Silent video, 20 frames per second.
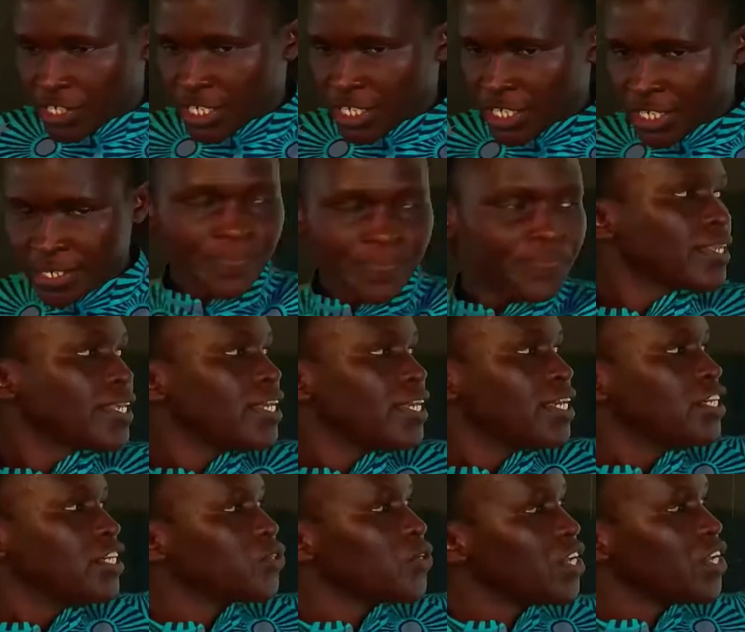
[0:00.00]
So in
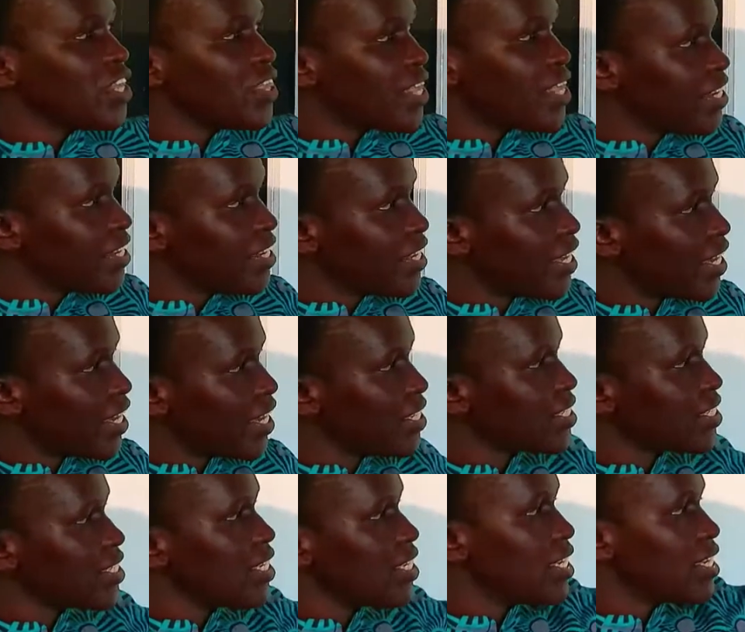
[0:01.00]
that case,
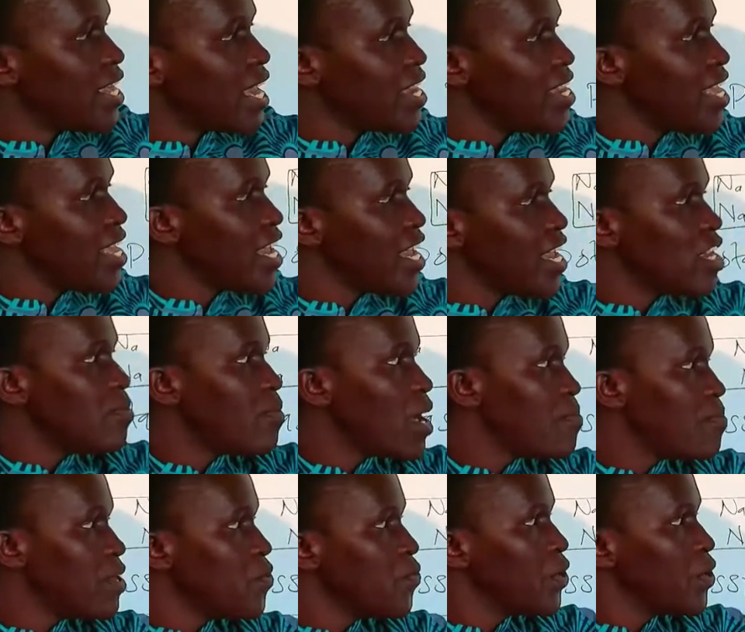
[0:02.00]
daddy and mommy will
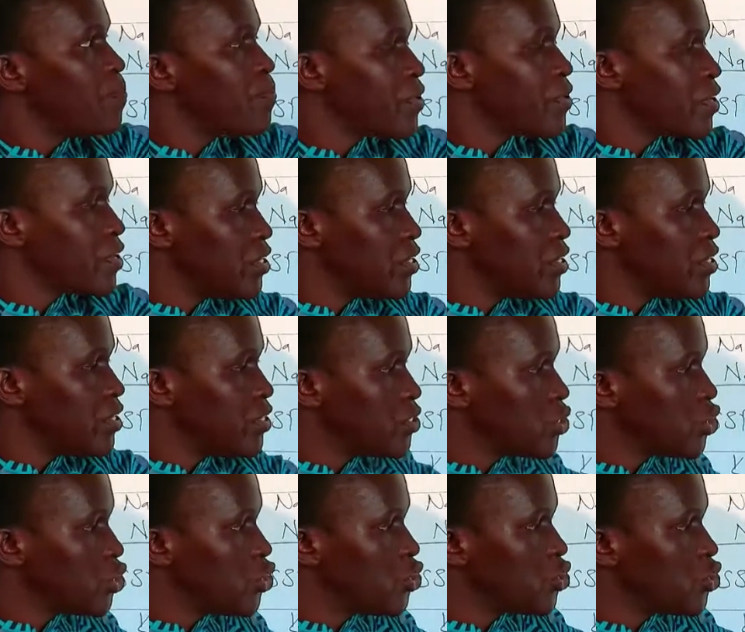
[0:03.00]
produce
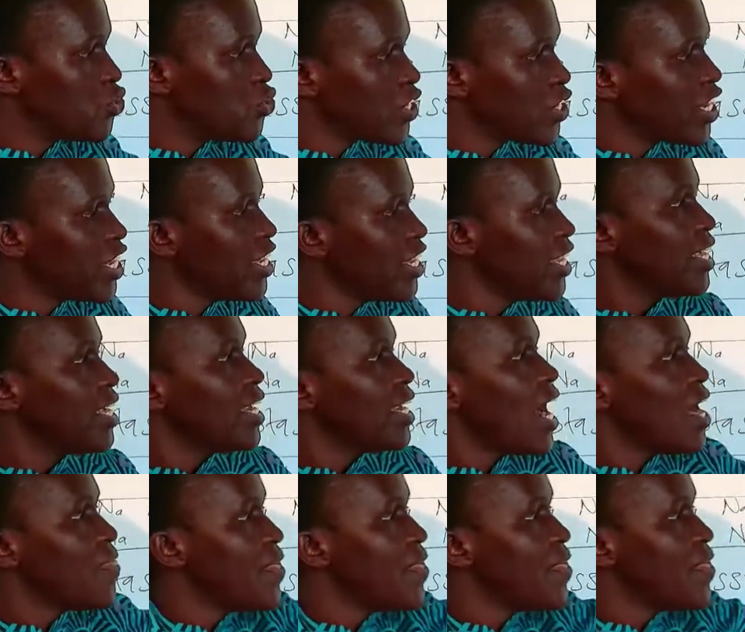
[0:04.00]
children and then they
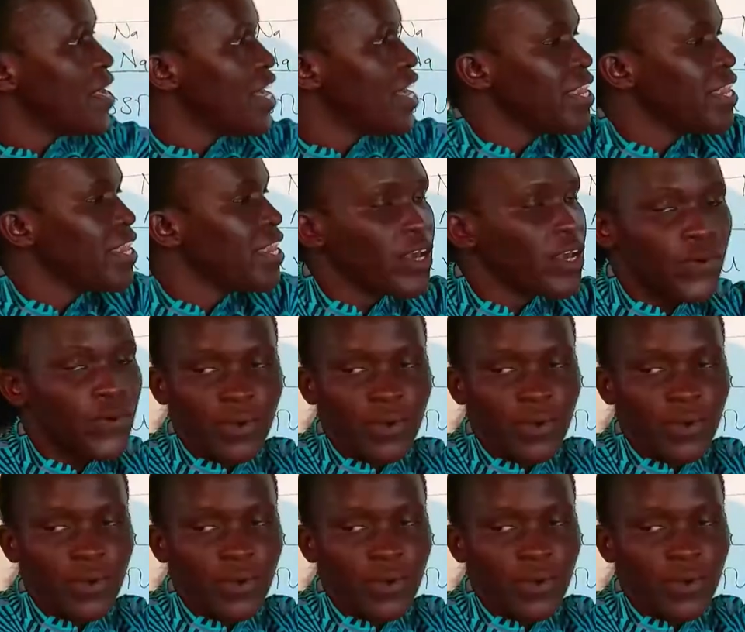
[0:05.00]
will rotate